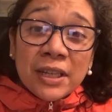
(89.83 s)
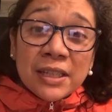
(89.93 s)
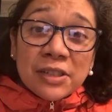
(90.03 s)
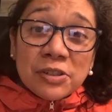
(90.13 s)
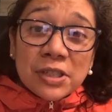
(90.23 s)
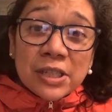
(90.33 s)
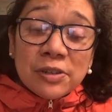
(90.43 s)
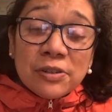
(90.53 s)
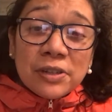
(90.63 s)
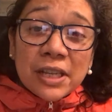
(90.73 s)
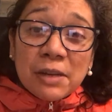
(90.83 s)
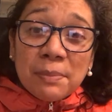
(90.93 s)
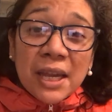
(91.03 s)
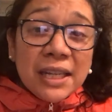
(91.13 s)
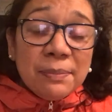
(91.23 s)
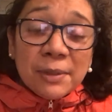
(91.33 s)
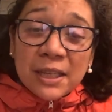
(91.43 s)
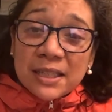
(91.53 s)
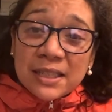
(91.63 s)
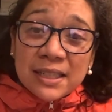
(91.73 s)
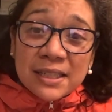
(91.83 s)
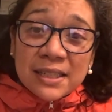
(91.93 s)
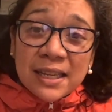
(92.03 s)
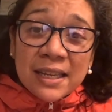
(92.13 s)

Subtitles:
there's still in many places